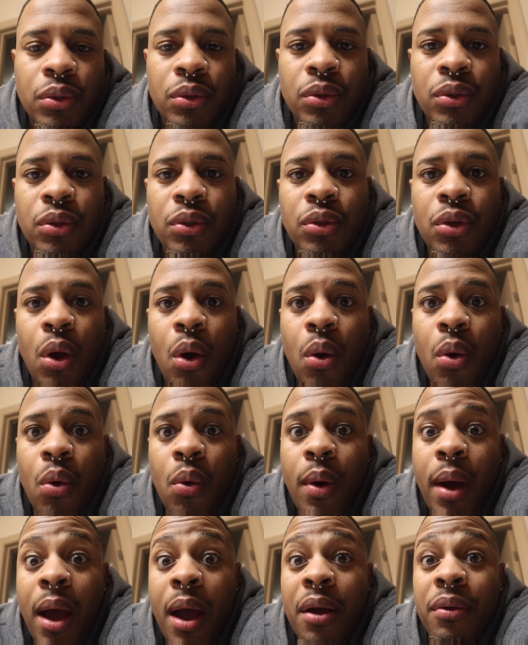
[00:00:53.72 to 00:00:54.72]

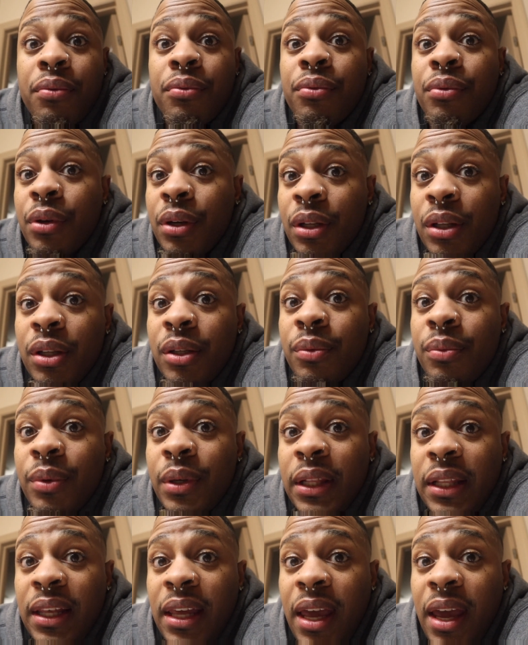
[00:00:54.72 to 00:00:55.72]
So I
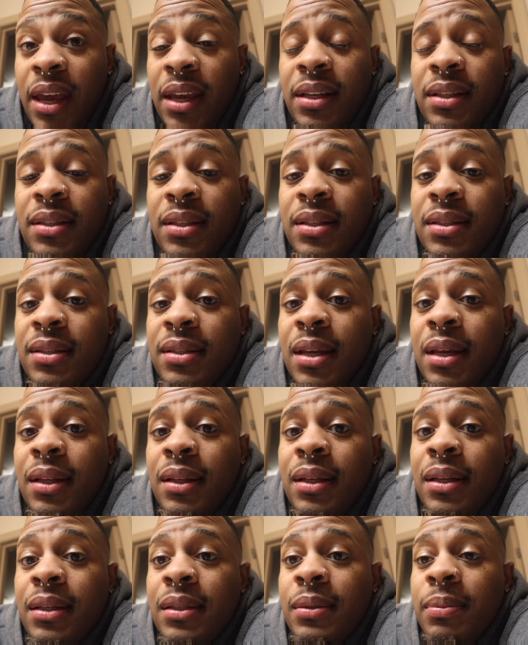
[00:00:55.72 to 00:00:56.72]
really hate to say
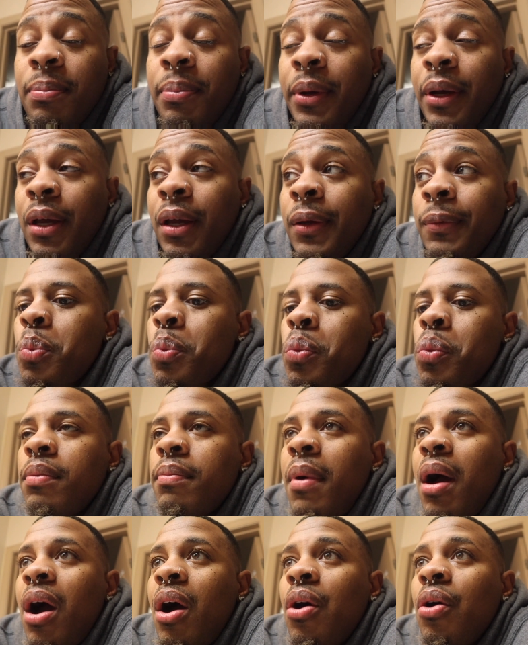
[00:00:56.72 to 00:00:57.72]
this, but
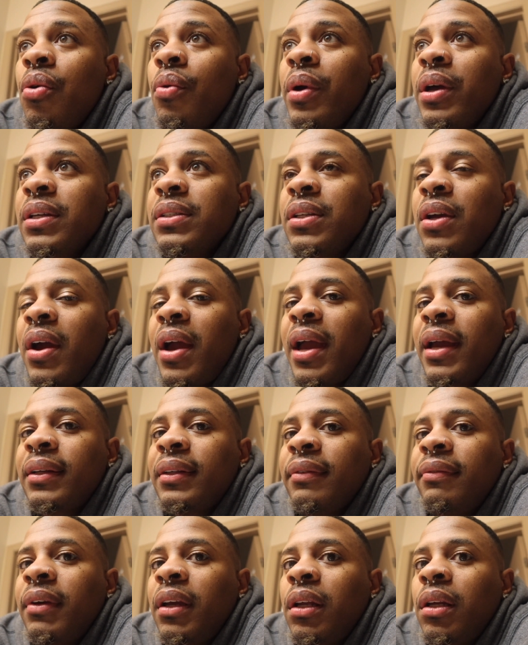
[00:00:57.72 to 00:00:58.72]
my old ways are
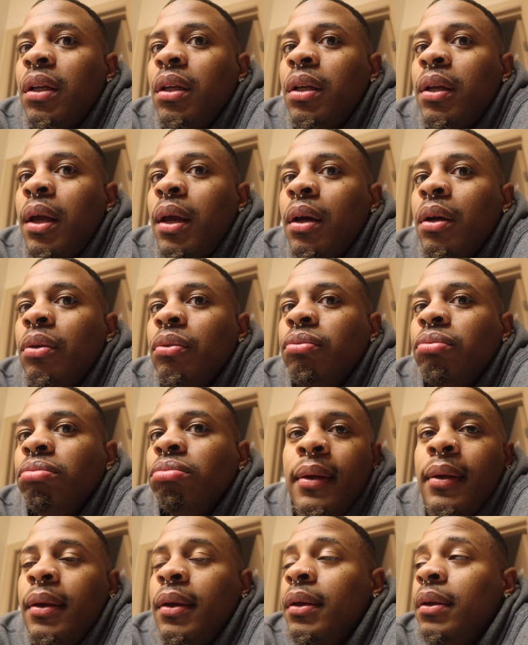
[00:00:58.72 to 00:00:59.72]
activated now,
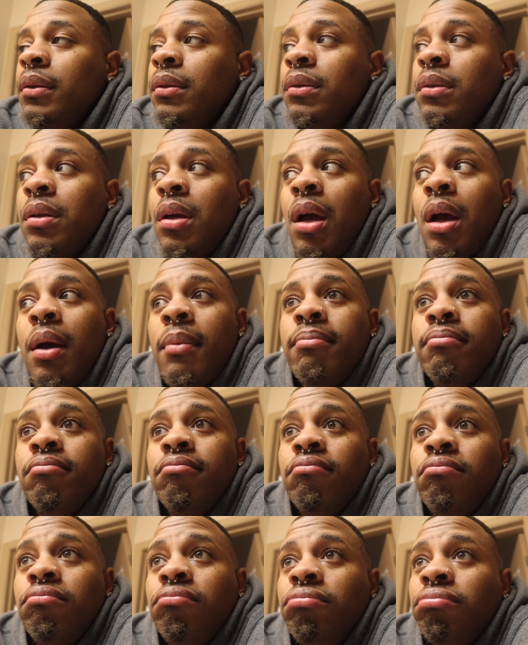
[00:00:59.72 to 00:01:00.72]
and
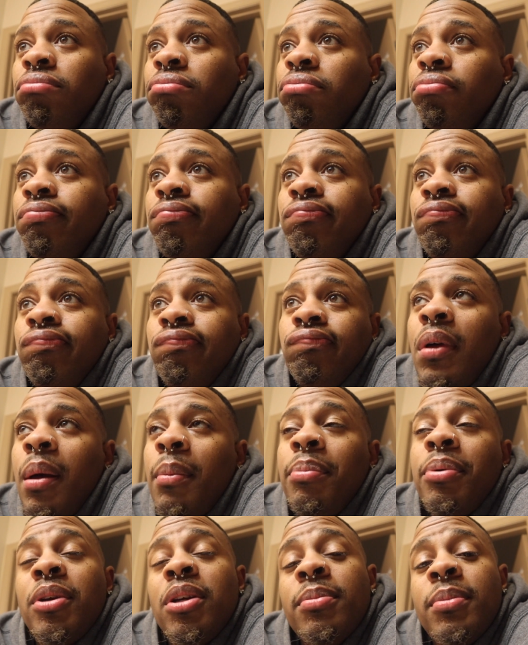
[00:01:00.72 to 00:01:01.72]

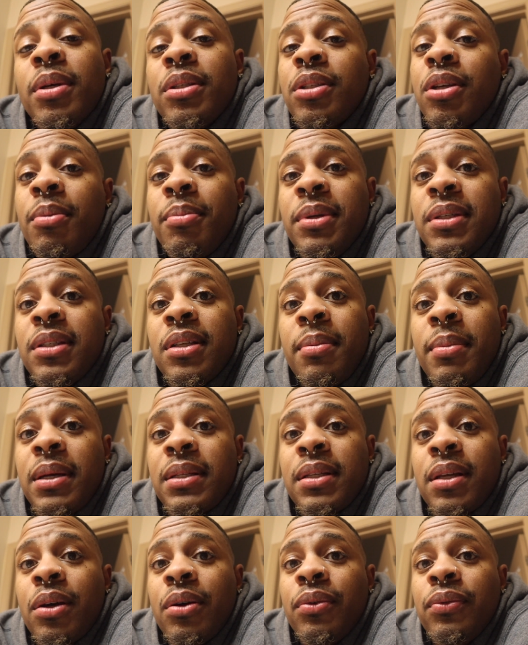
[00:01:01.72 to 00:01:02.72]
I'm pretty much gonna be to
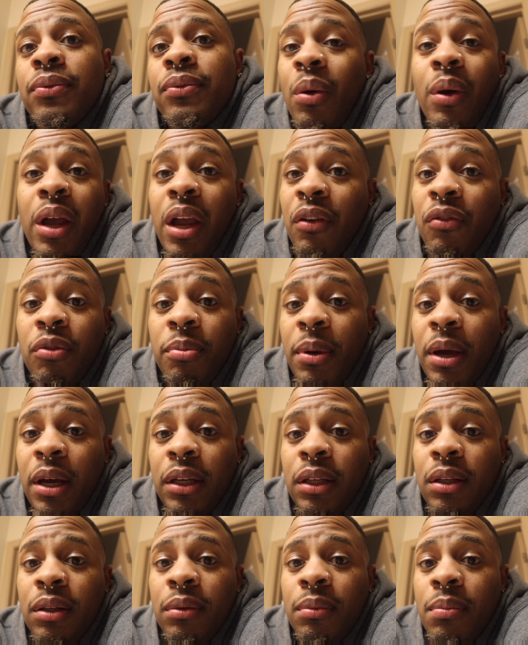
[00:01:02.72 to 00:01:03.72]
myself on
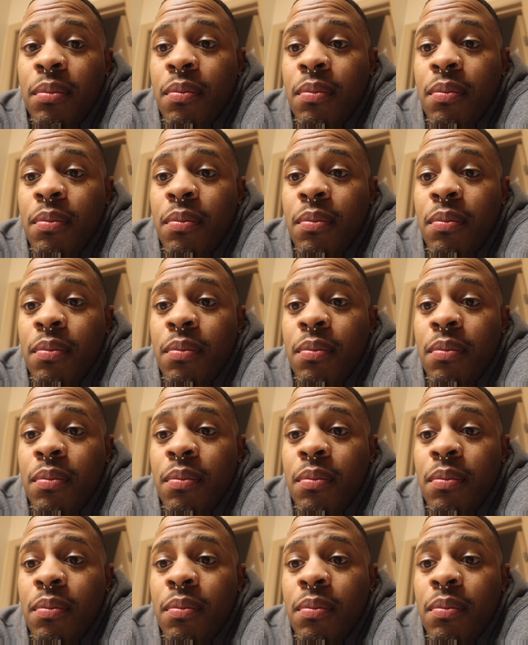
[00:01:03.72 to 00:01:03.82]
everybody,